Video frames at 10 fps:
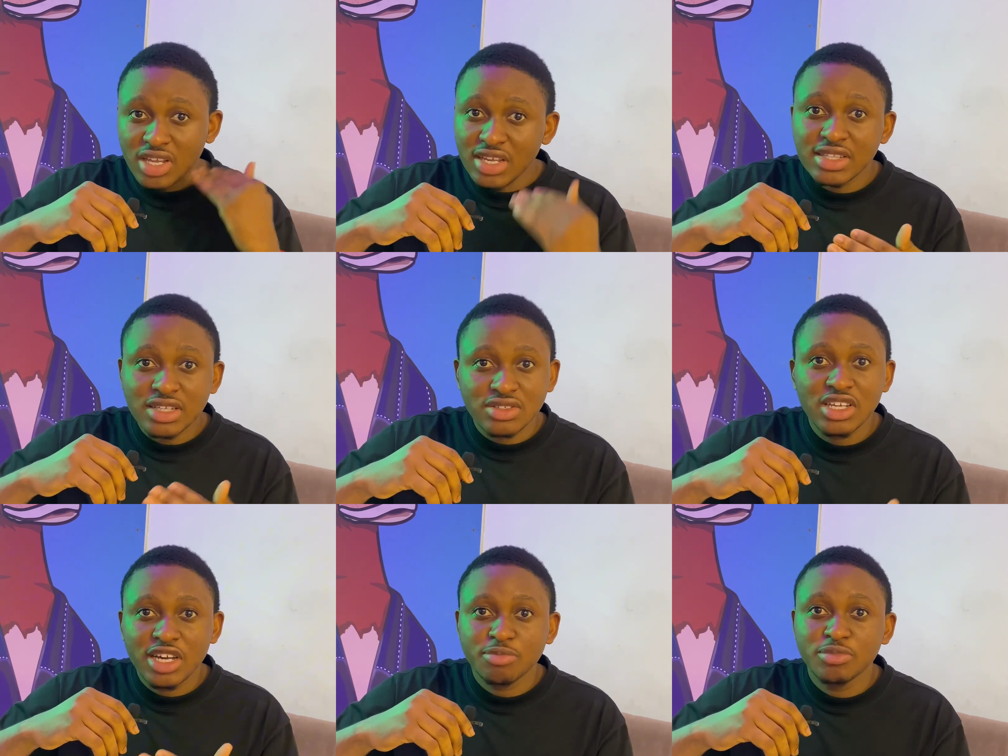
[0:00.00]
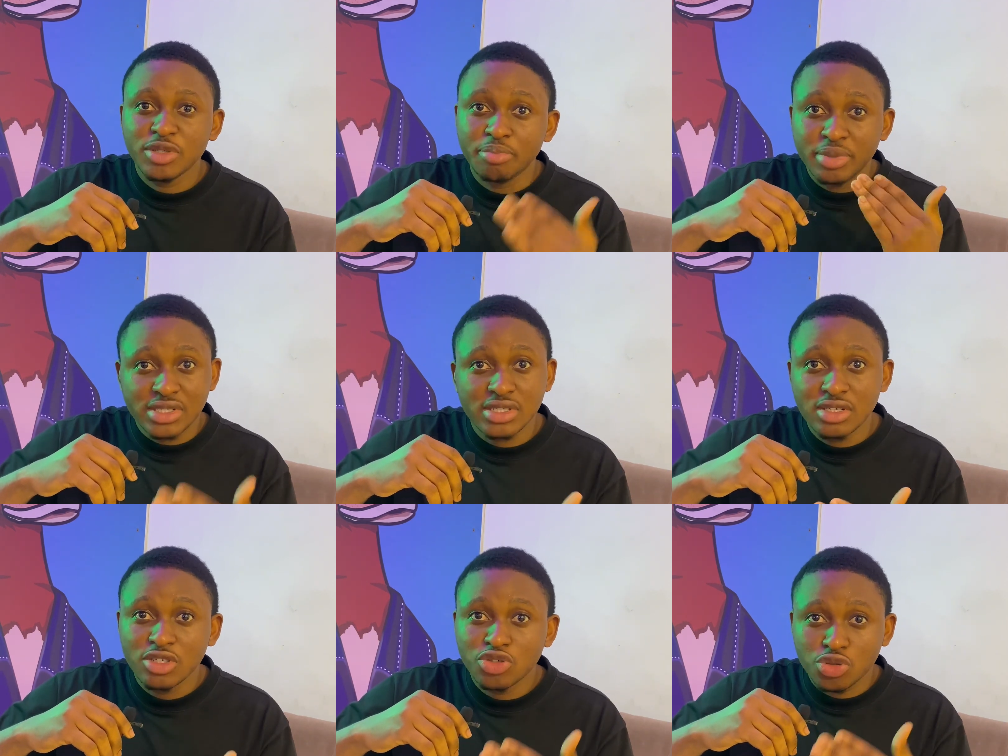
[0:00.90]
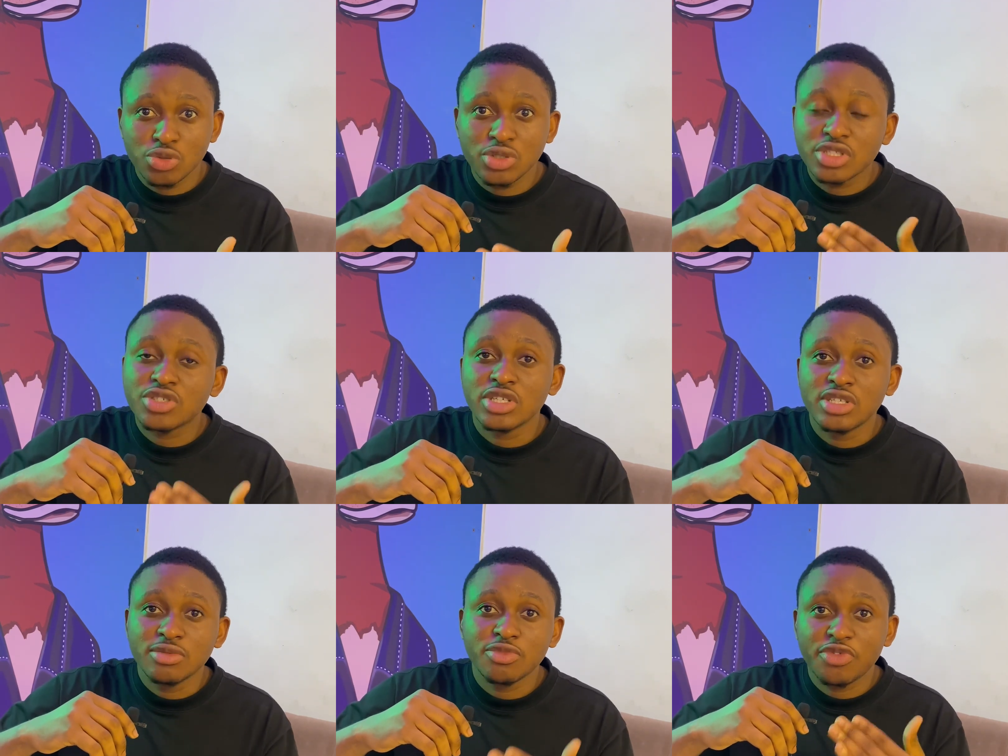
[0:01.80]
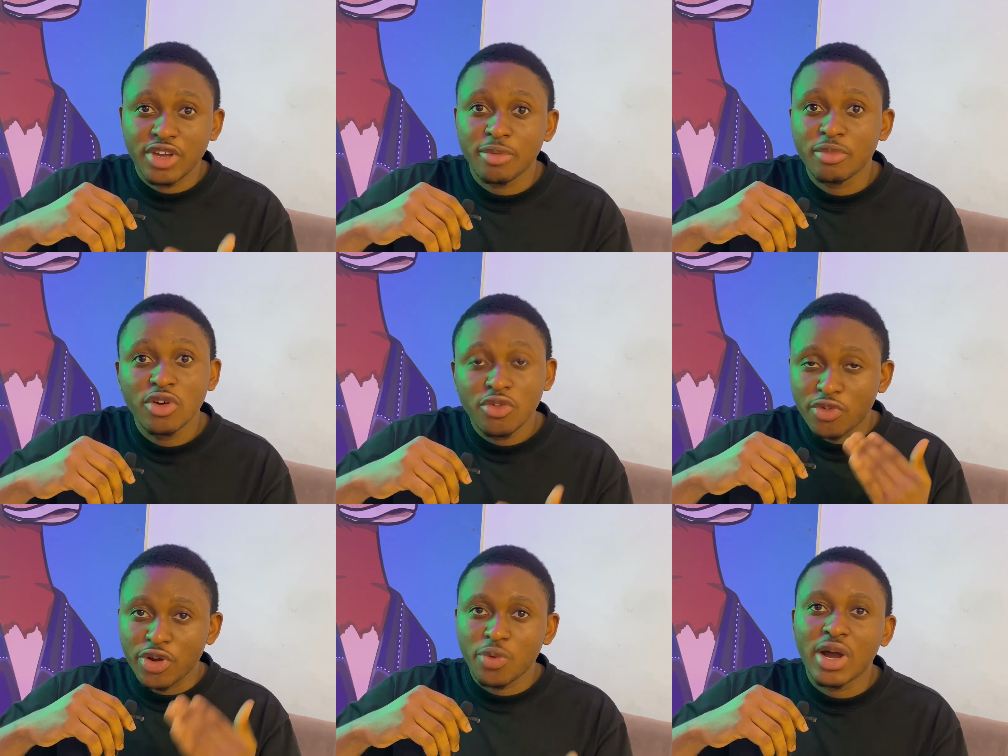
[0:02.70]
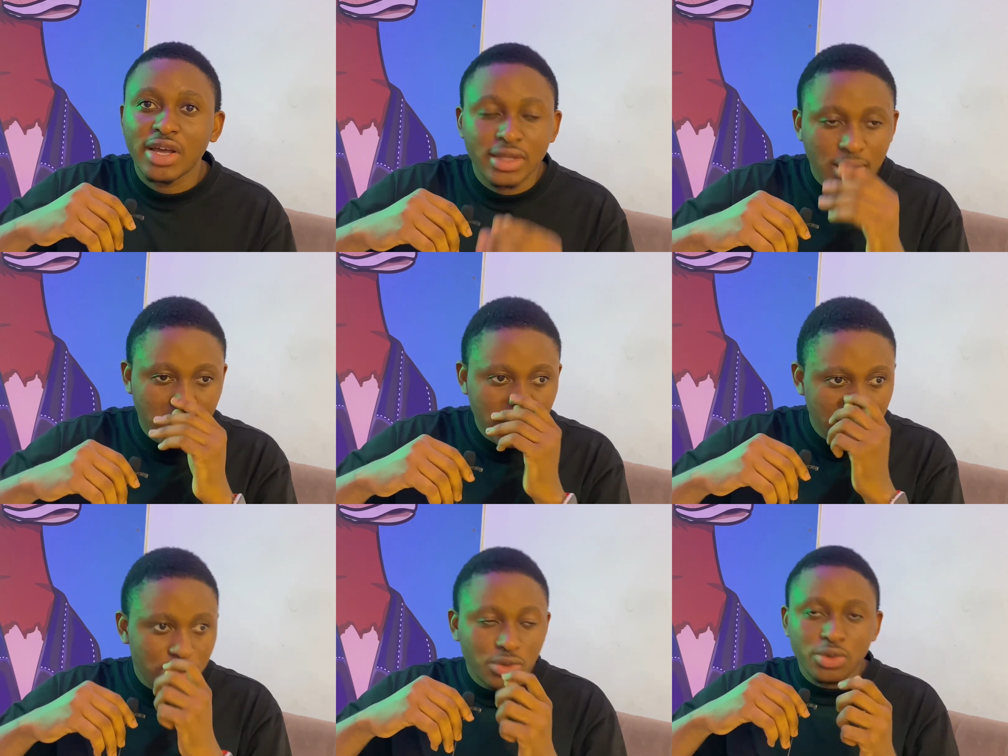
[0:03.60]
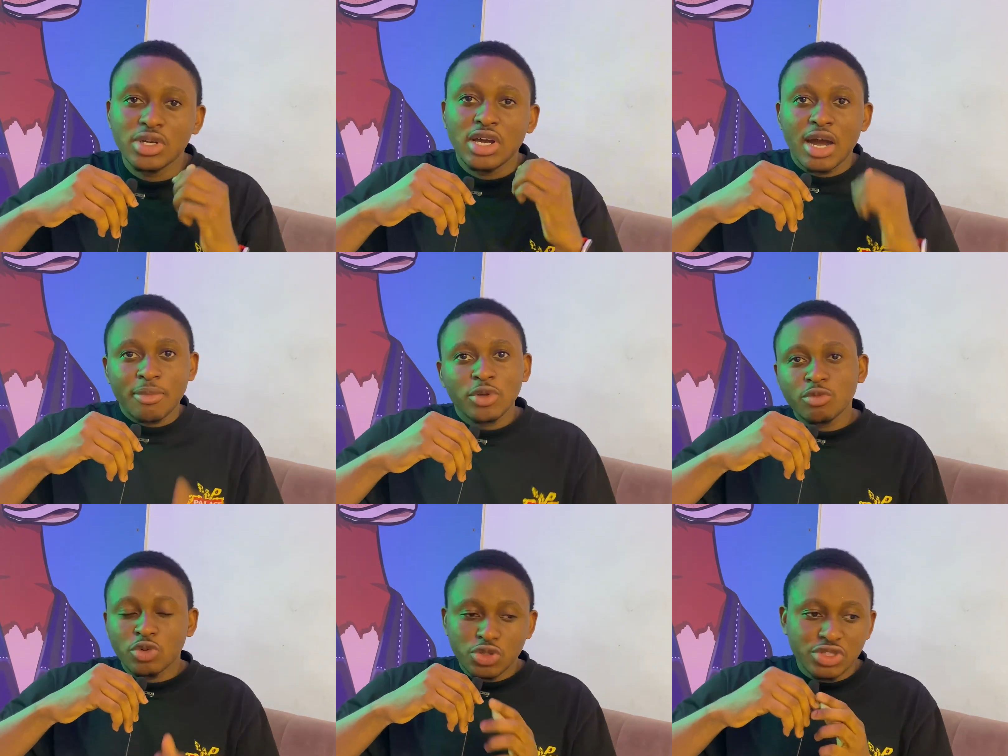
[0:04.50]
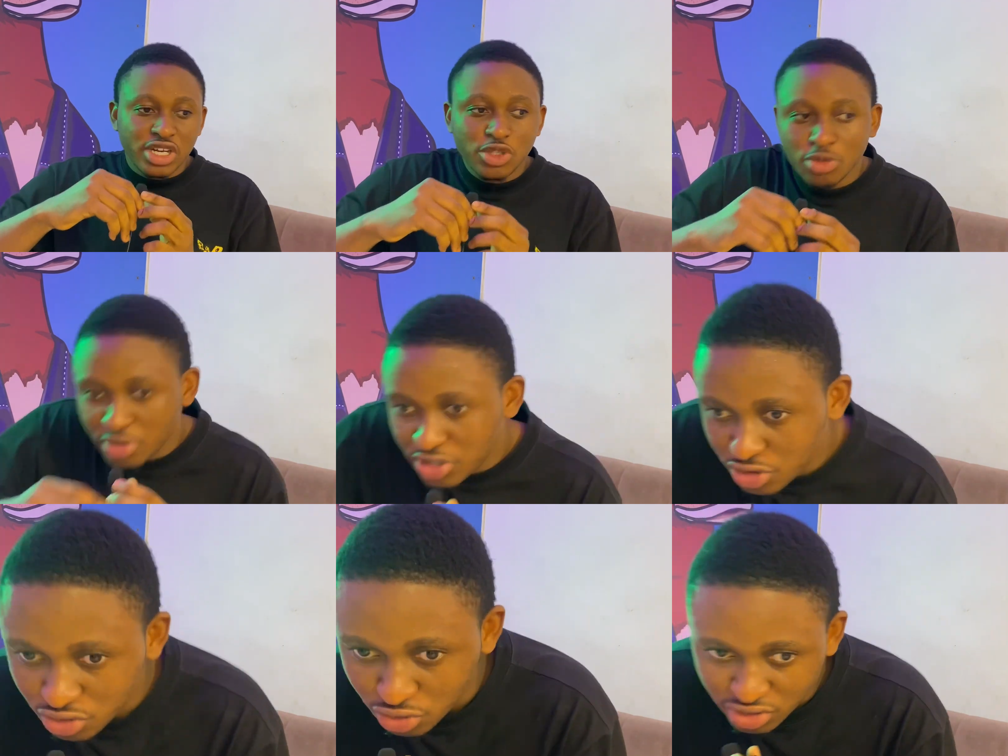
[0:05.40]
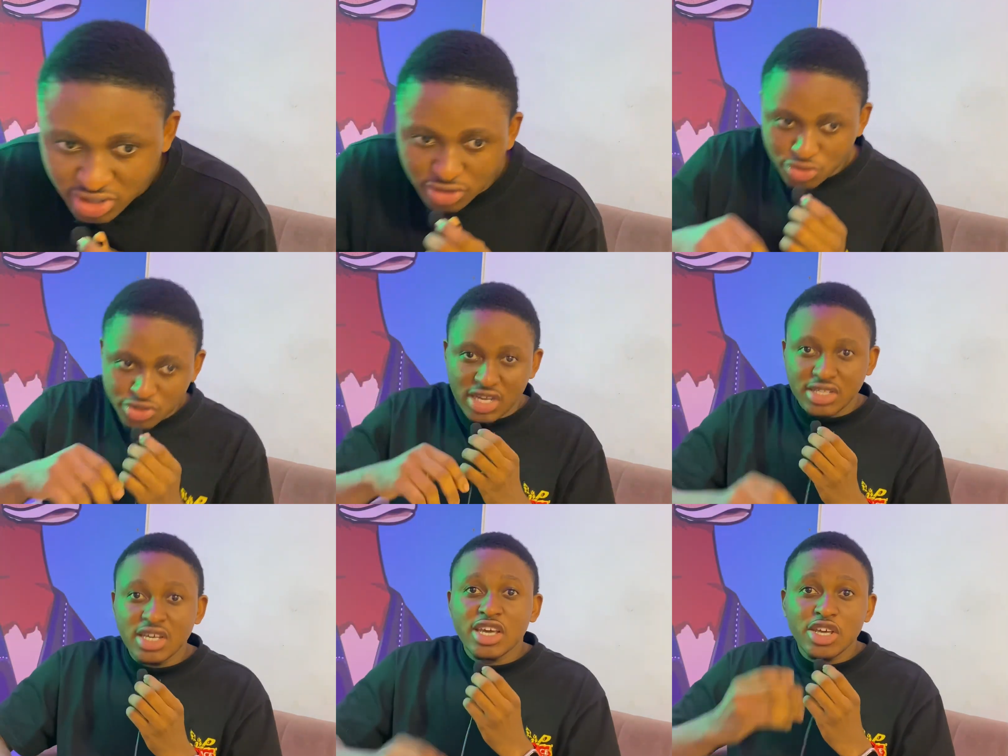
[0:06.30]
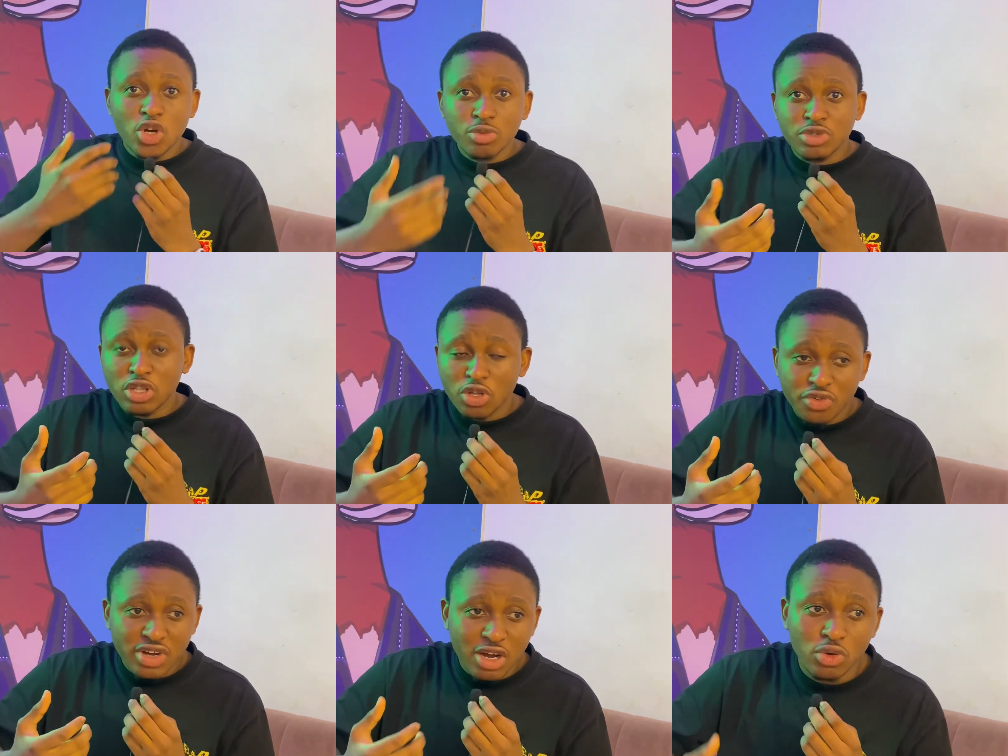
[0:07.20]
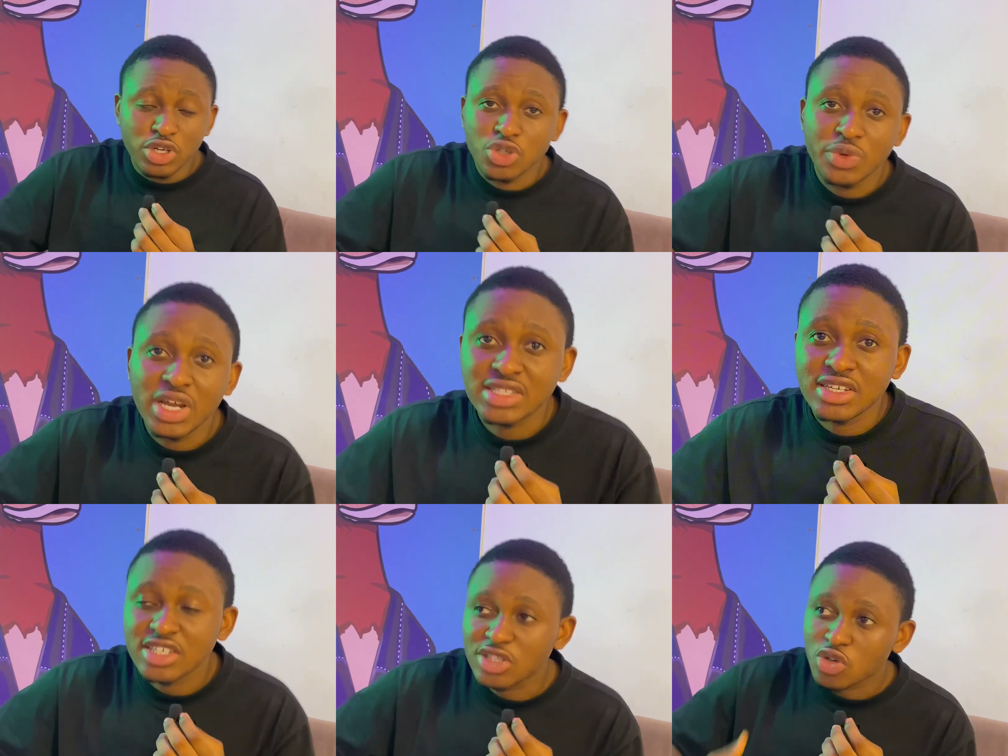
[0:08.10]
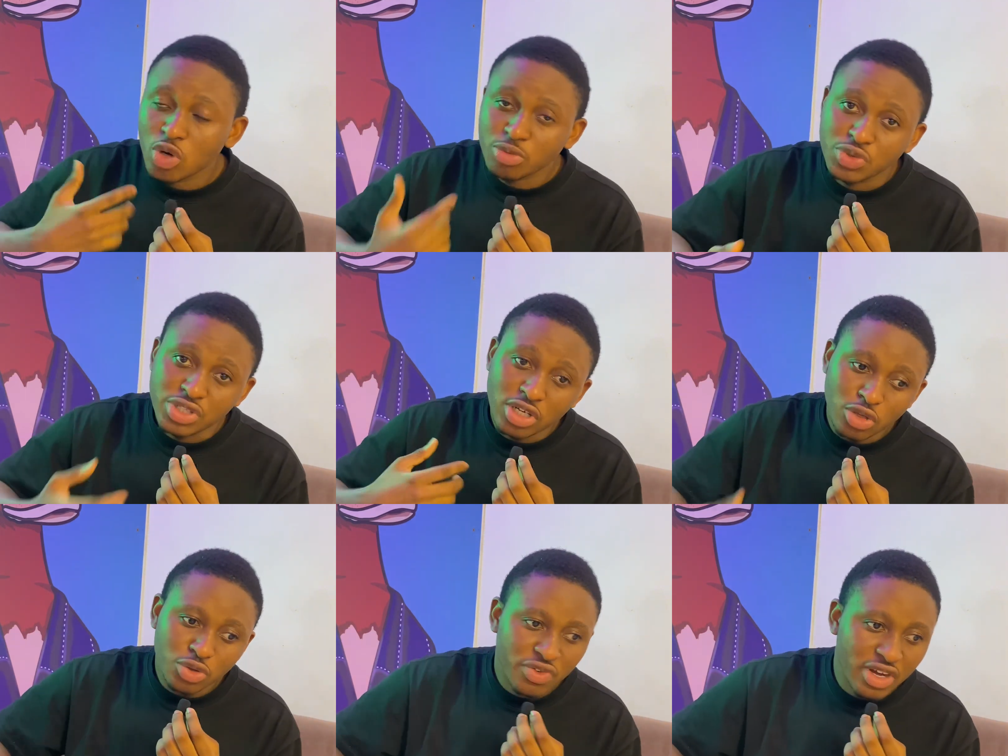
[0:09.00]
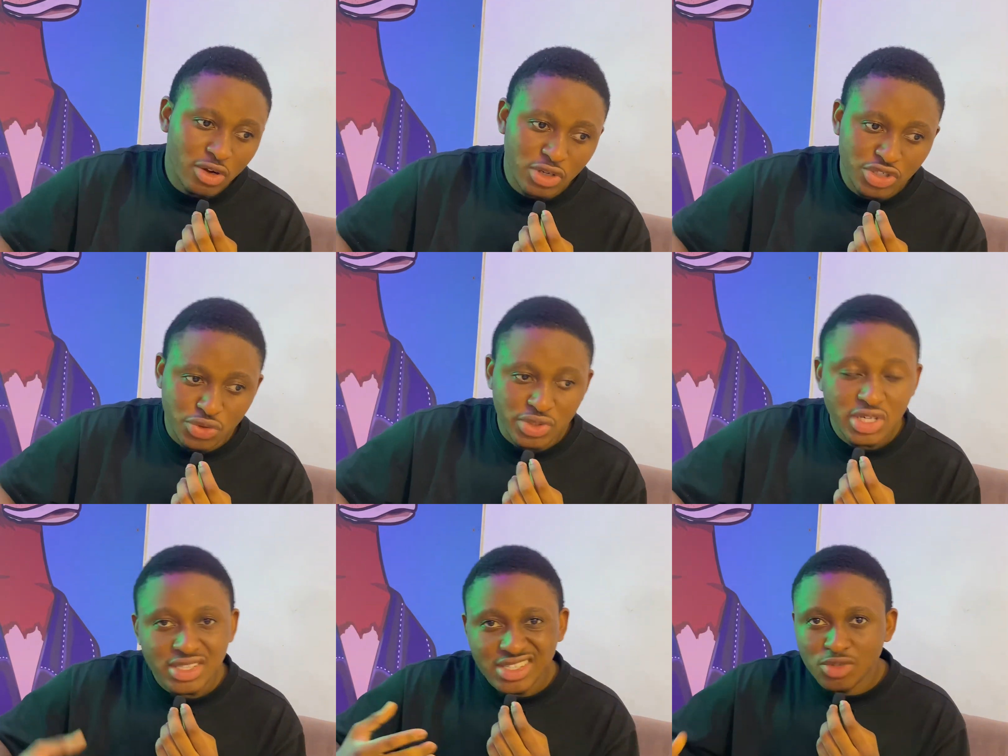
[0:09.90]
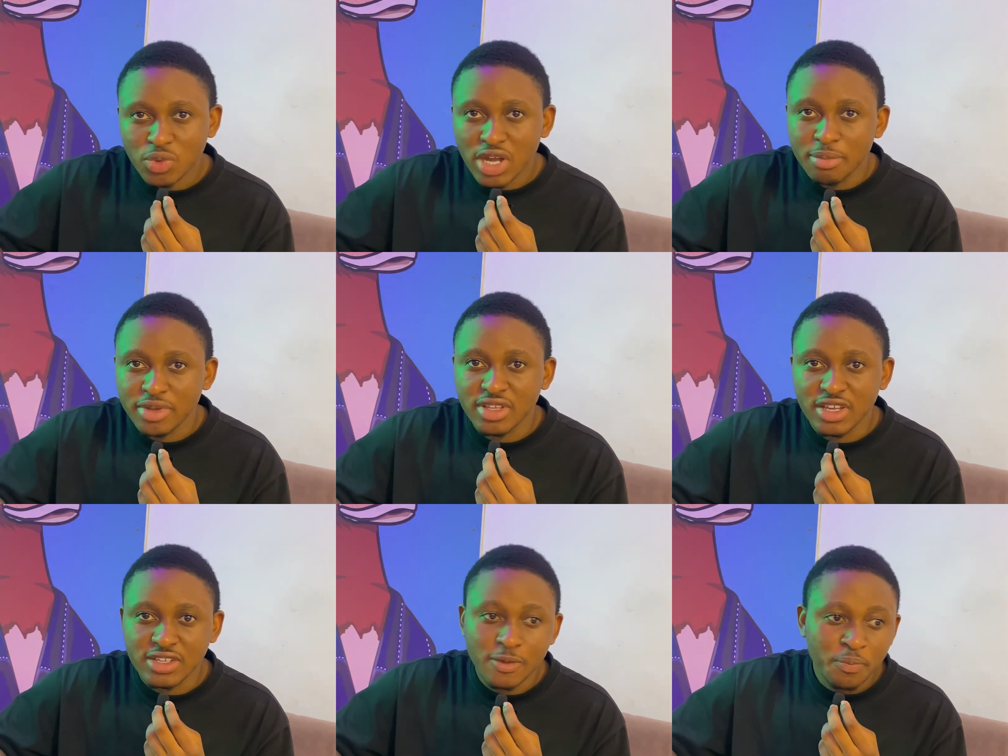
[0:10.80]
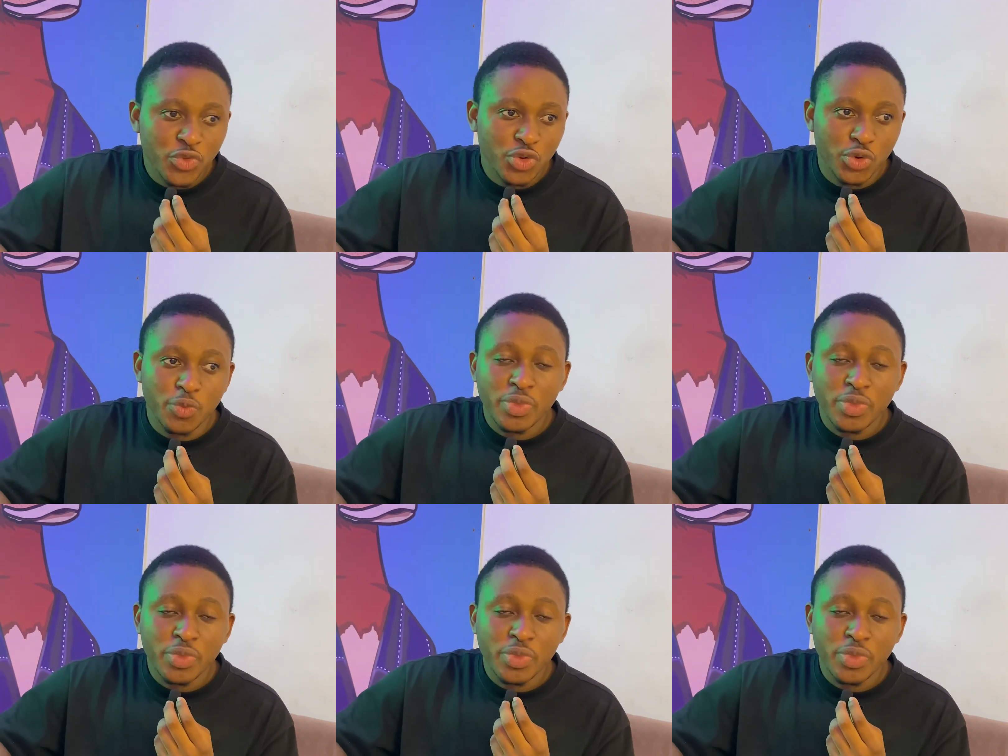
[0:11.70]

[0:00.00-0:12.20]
it has really helped me beat through this trading firm for a while now. So I'm going to go so direct to bringing it to you guys. It comes with a lot of calculation. When I said it comes with a lot of calculation, this is what I mean. Yes. So